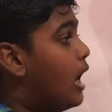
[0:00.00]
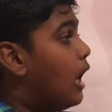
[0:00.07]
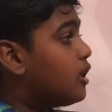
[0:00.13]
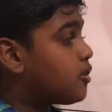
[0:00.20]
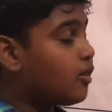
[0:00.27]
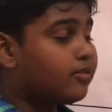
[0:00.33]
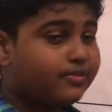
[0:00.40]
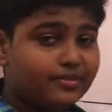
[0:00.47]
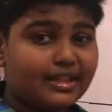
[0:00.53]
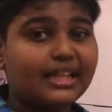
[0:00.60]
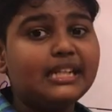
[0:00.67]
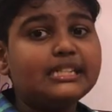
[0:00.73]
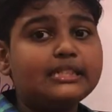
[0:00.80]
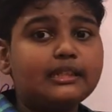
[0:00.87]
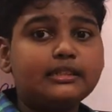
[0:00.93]
So
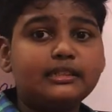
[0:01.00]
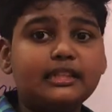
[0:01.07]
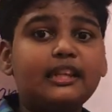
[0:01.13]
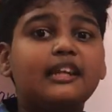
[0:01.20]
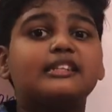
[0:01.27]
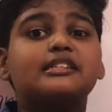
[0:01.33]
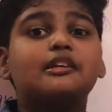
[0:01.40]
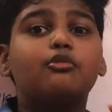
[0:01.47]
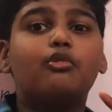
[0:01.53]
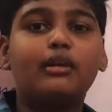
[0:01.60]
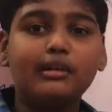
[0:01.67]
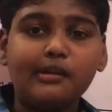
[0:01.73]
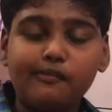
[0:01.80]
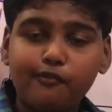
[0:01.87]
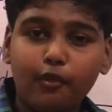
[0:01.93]
this series of
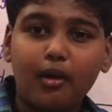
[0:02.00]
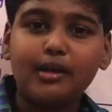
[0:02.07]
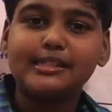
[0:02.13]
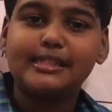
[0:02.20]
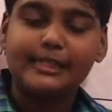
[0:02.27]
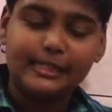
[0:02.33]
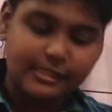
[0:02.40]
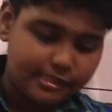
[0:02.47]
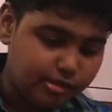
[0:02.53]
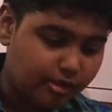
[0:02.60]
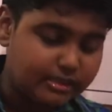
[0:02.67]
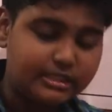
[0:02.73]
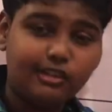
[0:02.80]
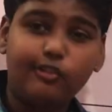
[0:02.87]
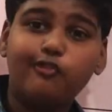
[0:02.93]
waterfalls is known
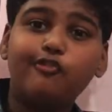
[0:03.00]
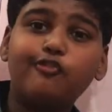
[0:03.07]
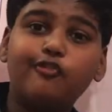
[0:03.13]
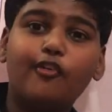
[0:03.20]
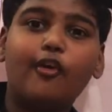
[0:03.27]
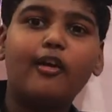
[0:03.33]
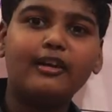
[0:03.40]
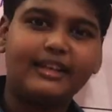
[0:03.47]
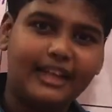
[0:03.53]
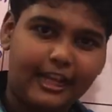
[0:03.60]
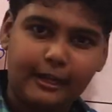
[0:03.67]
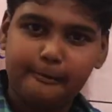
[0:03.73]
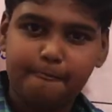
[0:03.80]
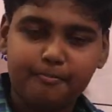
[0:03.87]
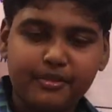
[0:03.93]
as the fall
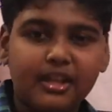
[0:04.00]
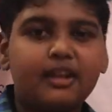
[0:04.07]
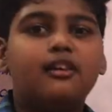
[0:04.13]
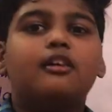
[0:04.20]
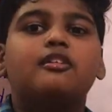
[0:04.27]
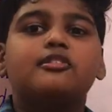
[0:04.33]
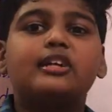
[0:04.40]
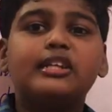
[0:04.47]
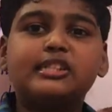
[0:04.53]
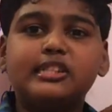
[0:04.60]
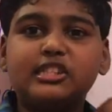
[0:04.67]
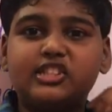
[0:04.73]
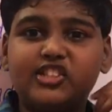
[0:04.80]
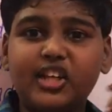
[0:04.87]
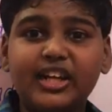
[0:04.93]
line. So
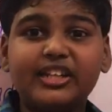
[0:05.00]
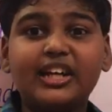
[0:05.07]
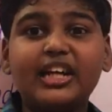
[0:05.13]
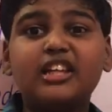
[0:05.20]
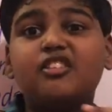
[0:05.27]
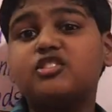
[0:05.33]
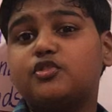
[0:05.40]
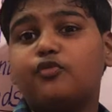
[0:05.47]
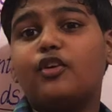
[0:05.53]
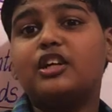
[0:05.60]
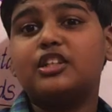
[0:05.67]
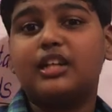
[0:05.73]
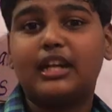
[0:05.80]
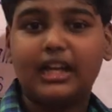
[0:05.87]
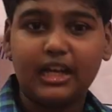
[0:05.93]
it's generally used
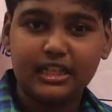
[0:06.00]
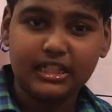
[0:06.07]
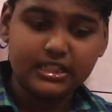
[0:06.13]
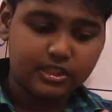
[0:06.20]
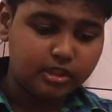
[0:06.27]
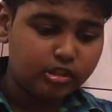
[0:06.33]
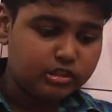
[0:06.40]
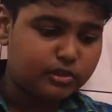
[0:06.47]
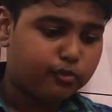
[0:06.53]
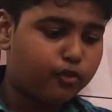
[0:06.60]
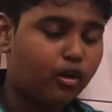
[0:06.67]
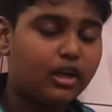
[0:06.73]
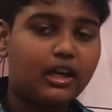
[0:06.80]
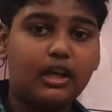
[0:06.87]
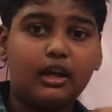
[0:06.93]

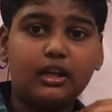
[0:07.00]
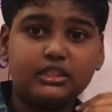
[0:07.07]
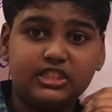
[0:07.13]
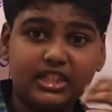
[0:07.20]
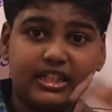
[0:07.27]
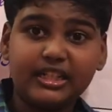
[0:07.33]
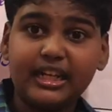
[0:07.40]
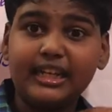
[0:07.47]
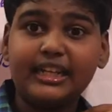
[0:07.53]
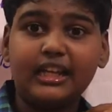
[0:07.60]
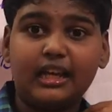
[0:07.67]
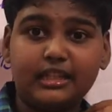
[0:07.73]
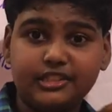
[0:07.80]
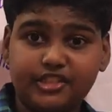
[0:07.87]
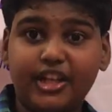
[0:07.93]
for
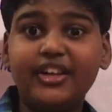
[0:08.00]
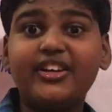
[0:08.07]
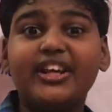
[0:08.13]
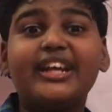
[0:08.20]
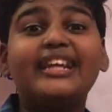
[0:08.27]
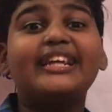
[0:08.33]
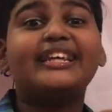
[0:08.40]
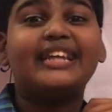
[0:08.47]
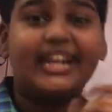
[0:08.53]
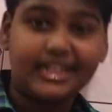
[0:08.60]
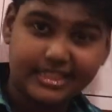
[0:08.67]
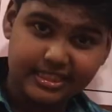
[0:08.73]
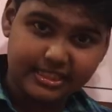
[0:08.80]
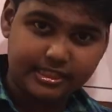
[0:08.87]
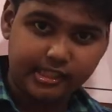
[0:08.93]
generating
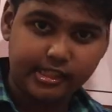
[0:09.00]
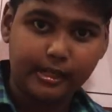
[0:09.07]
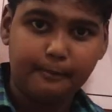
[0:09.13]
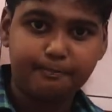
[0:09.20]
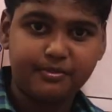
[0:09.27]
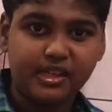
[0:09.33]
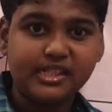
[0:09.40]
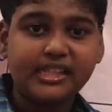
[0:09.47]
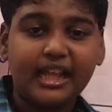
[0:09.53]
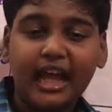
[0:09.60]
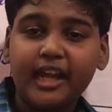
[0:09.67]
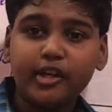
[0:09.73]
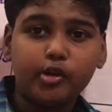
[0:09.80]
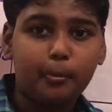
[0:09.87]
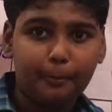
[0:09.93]
electricity. That's
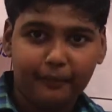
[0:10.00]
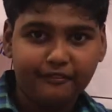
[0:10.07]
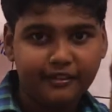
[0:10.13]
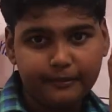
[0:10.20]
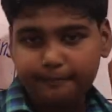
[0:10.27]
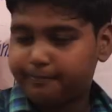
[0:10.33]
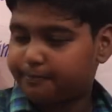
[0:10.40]
hydropower.